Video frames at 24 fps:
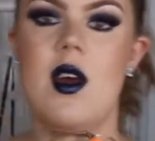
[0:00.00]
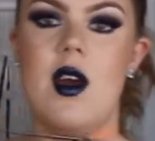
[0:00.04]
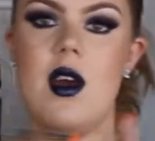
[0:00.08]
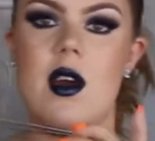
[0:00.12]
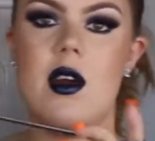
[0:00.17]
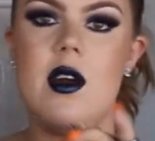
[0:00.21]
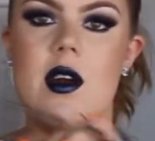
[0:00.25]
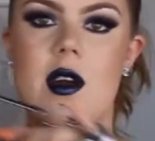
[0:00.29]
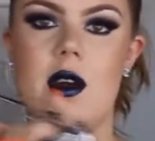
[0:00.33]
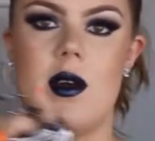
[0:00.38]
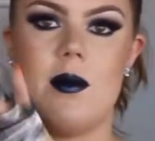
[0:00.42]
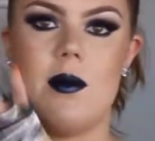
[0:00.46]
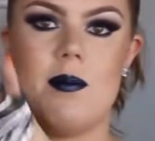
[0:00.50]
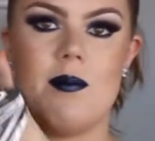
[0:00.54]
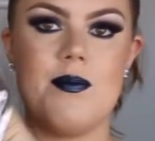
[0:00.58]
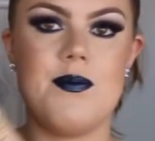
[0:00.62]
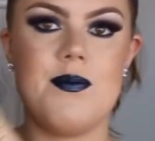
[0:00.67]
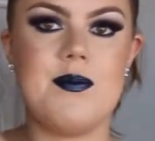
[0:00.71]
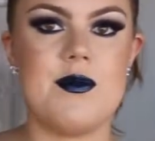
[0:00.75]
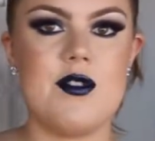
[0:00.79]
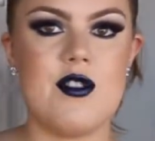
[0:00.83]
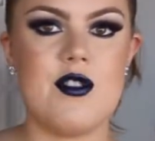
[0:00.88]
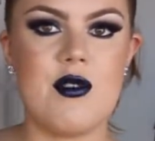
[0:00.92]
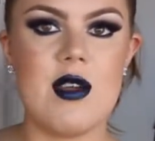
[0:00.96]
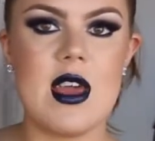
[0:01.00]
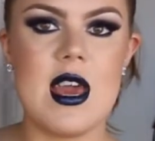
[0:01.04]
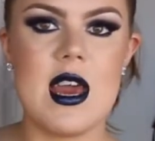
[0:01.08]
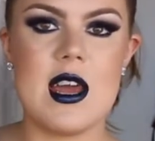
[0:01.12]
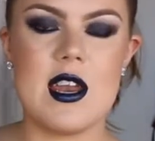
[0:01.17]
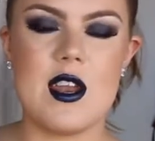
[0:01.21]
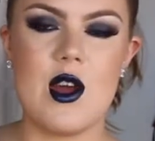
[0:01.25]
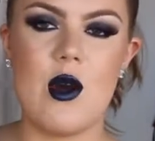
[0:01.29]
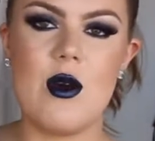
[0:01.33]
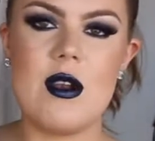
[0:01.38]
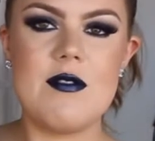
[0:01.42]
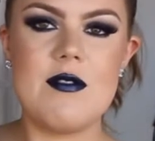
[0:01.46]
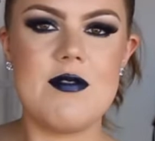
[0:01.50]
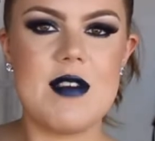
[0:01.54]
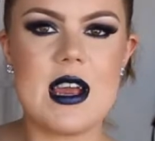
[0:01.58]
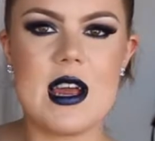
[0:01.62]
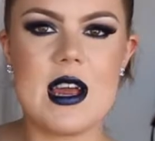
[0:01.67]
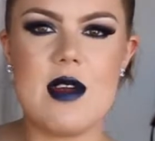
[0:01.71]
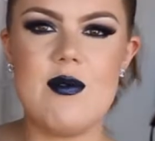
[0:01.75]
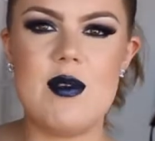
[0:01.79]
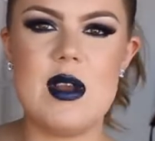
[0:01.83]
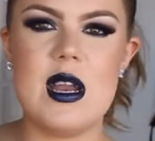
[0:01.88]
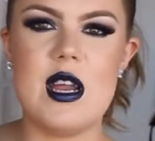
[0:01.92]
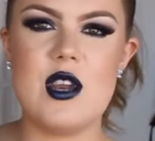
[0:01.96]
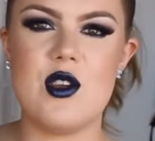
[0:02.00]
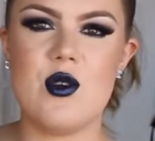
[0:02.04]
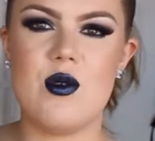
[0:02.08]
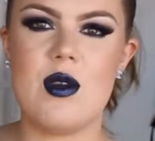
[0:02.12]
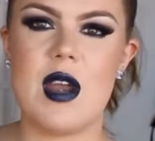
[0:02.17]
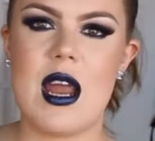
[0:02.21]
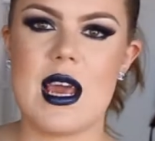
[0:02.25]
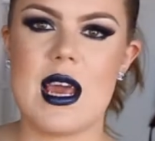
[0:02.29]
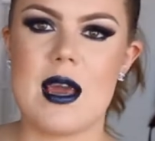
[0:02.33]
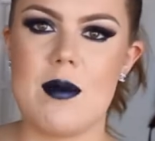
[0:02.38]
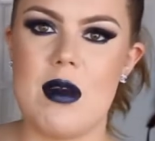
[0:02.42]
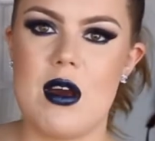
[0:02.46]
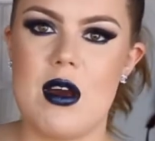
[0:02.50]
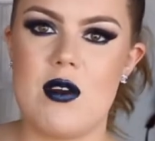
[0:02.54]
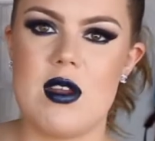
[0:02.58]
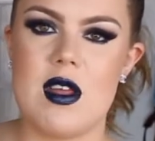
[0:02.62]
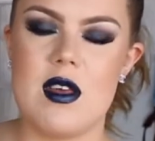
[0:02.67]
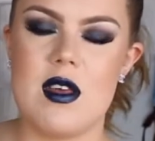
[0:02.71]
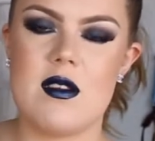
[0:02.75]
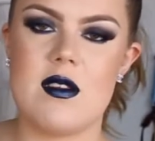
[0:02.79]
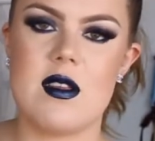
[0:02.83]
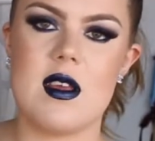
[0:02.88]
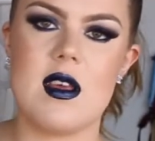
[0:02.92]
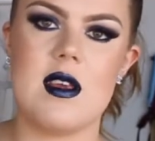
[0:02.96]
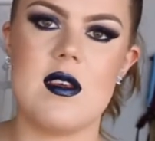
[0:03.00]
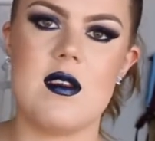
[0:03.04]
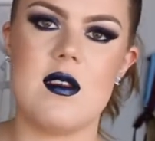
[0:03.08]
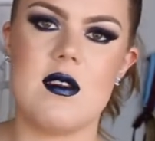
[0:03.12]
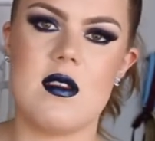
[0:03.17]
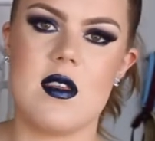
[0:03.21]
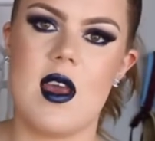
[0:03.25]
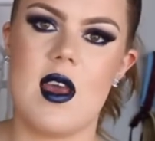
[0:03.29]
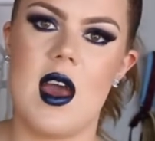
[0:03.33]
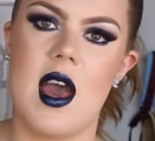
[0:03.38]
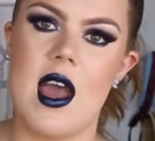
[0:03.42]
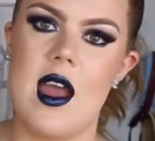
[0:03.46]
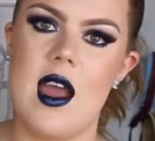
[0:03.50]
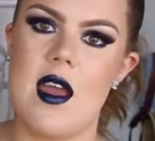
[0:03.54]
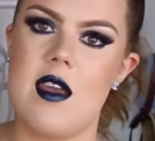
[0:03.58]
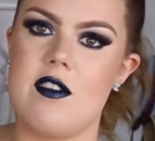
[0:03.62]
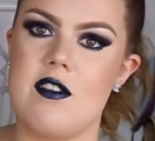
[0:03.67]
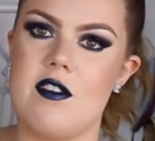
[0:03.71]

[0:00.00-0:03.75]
So yeah, the only thing I really don't like about this is the high